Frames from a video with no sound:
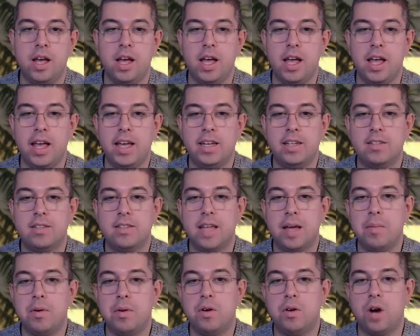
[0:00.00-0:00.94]
In this
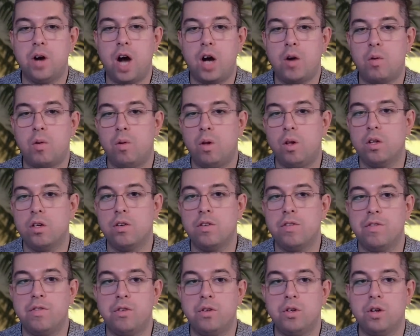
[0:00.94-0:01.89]
demo, I will walk you
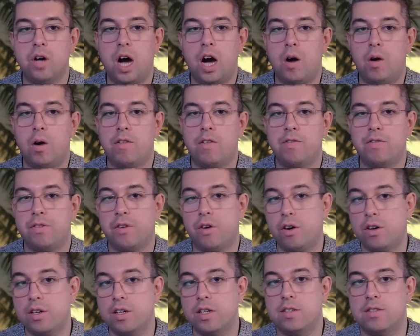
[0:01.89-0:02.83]
through how
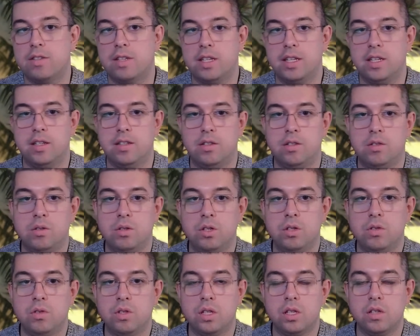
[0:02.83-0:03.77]
effortless it is to
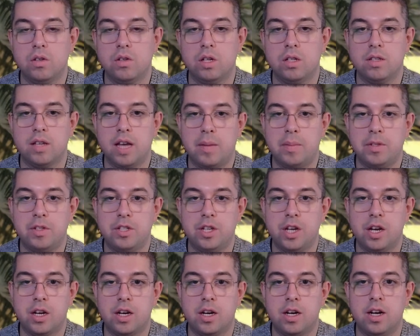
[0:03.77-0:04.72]
use Intune Assignment
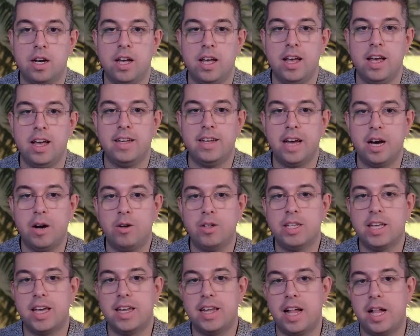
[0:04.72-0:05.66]
Checker and how it
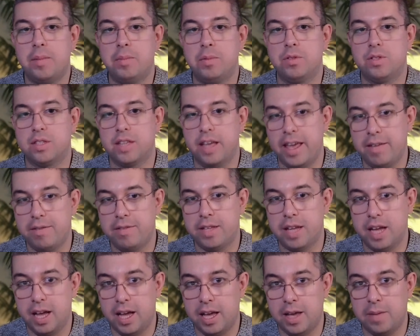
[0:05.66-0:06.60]
can help you save
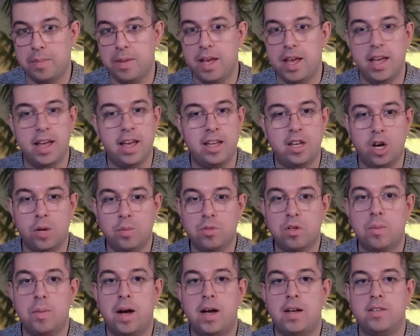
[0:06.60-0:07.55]
time and
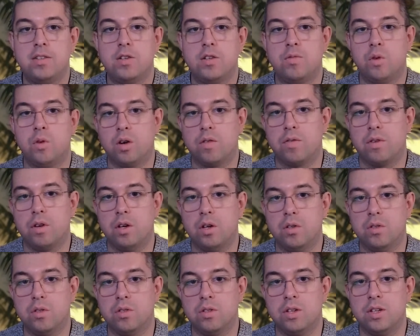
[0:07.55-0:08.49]
optimize your
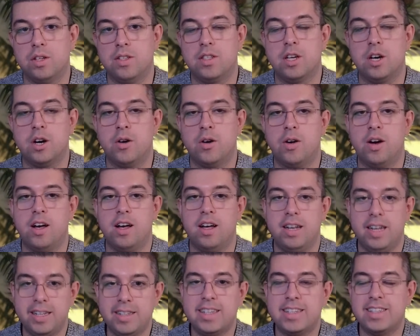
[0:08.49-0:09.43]
workflows. So
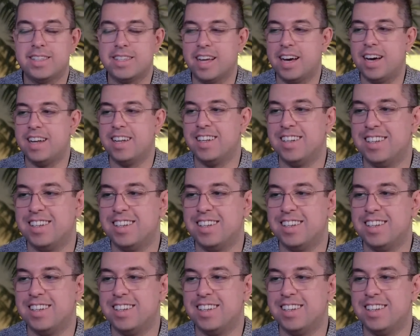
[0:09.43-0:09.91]
let's get started.